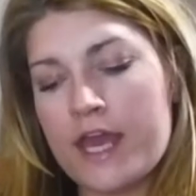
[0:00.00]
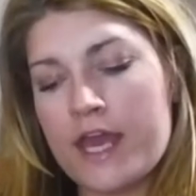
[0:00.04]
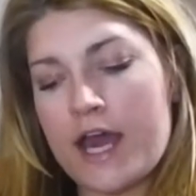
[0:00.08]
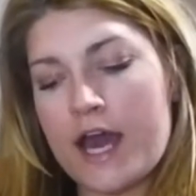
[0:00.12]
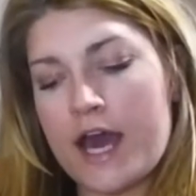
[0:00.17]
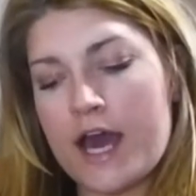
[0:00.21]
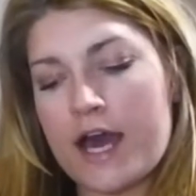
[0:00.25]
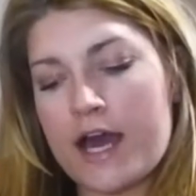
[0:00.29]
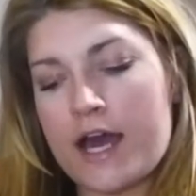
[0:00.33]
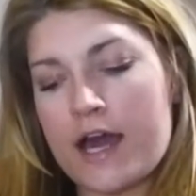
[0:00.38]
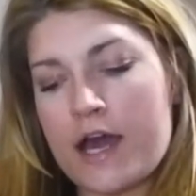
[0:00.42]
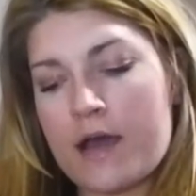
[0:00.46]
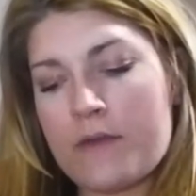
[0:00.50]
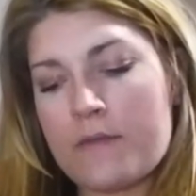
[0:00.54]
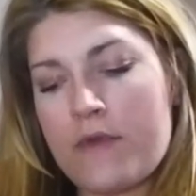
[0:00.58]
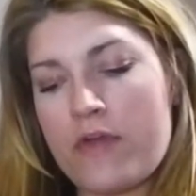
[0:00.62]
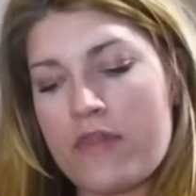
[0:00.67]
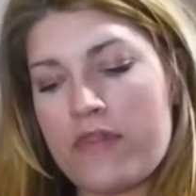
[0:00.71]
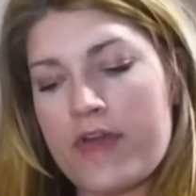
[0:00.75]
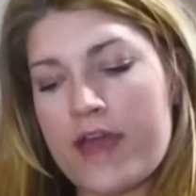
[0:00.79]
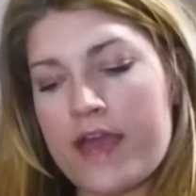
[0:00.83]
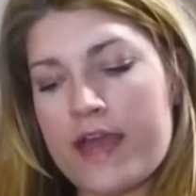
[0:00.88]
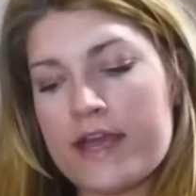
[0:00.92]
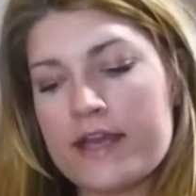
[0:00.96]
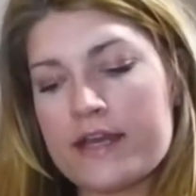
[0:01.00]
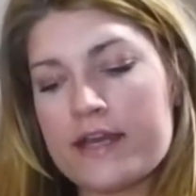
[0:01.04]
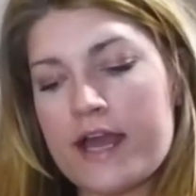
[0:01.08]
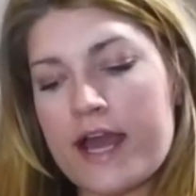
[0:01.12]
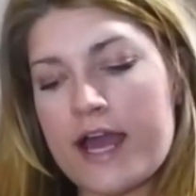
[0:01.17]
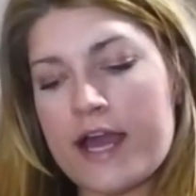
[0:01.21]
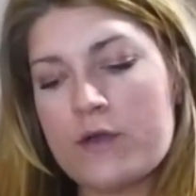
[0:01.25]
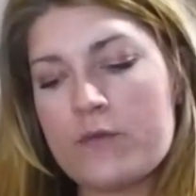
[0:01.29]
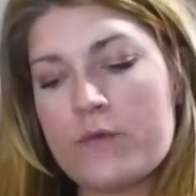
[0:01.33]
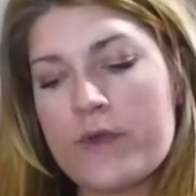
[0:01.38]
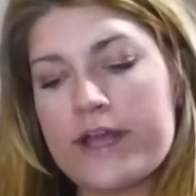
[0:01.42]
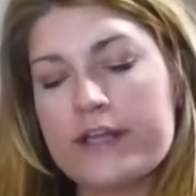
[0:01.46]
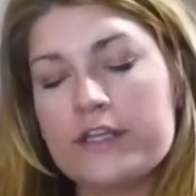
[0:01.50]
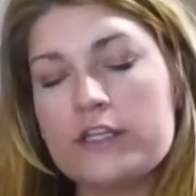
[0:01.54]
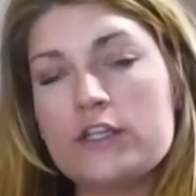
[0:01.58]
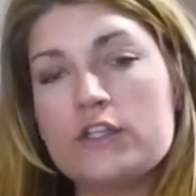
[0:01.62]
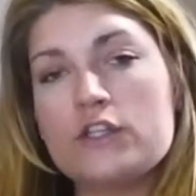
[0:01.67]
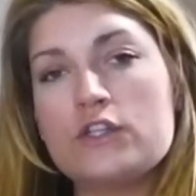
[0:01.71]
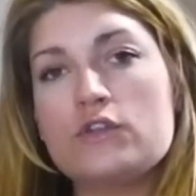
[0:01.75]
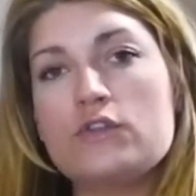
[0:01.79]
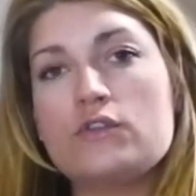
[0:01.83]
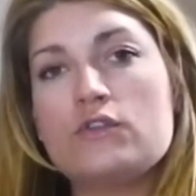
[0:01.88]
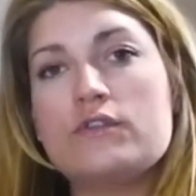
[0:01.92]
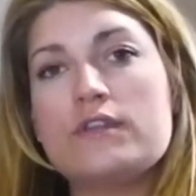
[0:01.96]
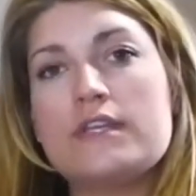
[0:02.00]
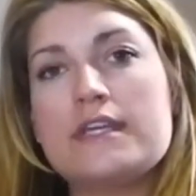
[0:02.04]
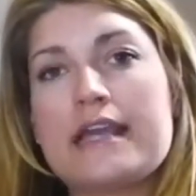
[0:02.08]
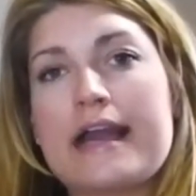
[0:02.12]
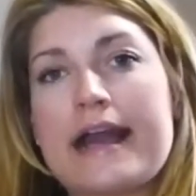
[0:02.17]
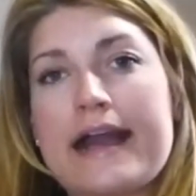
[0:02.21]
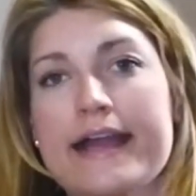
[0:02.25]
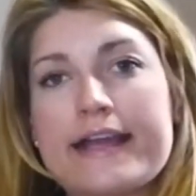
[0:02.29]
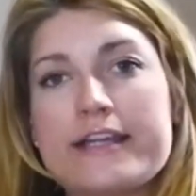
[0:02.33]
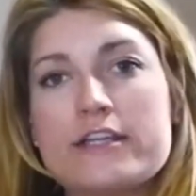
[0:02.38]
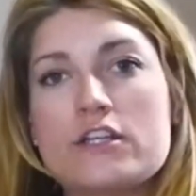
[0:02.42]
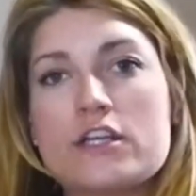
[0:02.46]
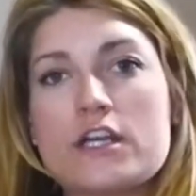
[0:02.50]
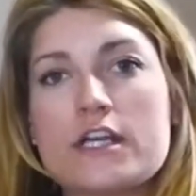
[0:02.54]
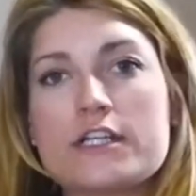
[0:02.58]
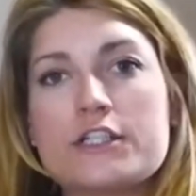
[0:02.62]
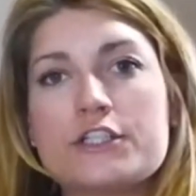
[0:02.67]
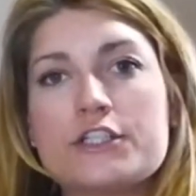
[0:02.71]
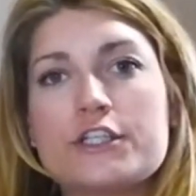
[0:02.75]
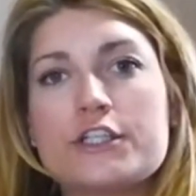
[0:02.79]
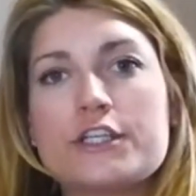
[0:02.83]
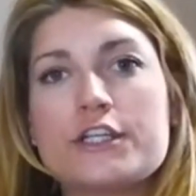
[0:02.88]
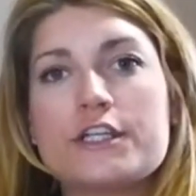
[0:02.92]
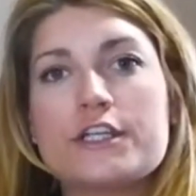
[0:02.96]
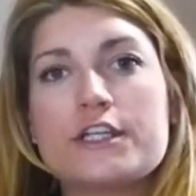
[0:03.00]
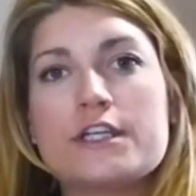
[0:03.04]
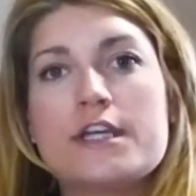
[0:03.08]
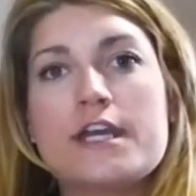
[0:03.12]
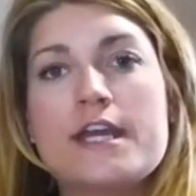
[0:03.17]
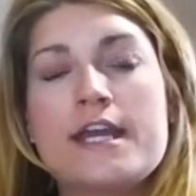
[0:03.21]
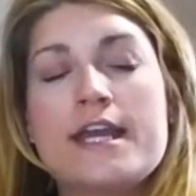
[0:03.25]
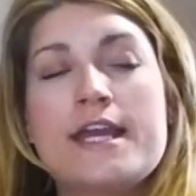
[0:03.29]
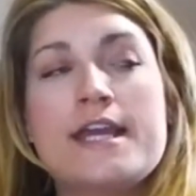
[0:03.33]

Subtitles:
then I went to the eye doctor